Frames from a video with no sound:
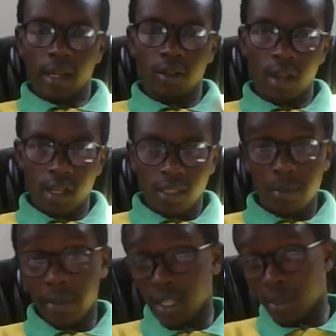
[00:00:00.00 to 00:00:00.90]
Hello guys,
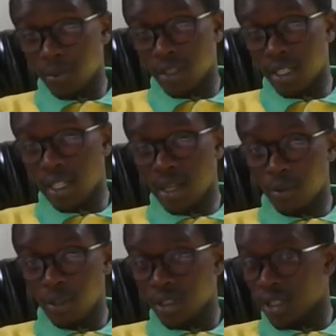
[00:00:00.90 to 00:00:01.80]
my name is Tikila
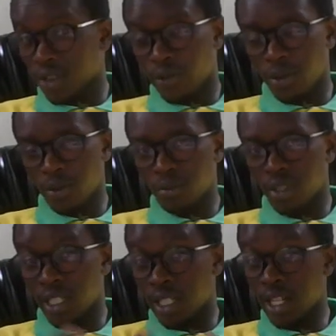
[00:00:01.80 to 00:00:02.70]
Moses from
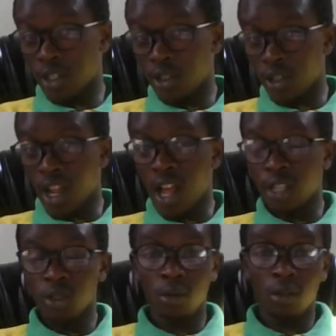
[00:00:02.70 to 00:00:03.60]
Tikila Dream High
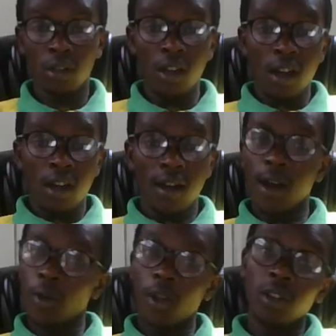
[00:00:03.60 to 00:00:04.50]
School.
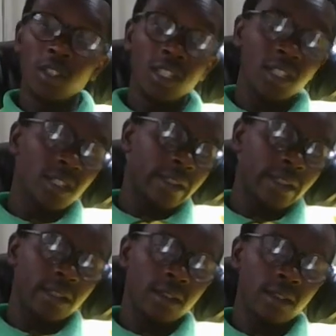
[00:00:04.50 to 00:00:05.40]
We are located
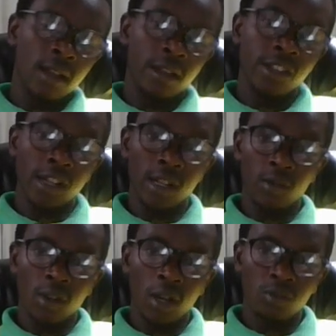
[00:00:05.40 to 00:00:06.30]
in
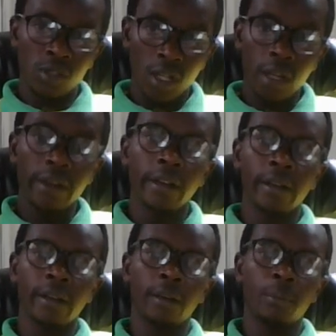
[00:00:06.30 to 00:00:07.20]
Nyandalo County,
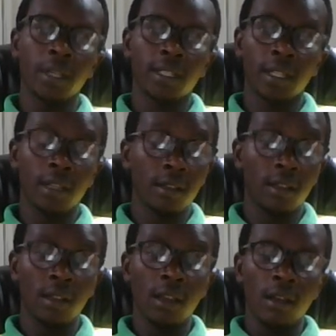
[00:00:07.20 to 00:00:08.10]

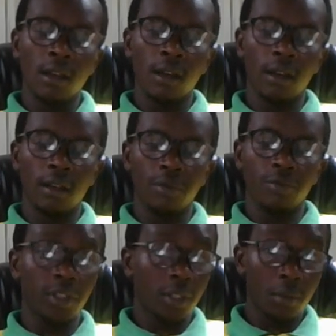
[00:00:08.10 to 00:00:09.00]
basically
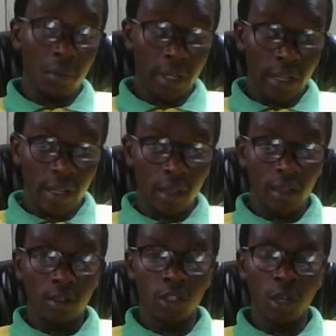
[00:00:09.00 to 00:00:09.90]
the
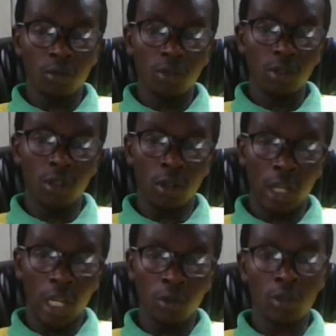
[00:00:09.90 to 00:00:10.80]
CBD town,
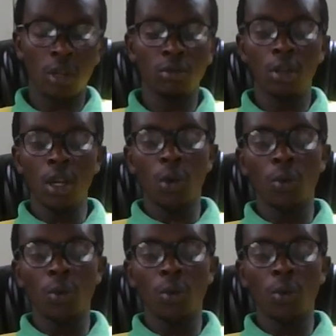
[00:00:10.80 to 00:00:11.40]
Ankara town.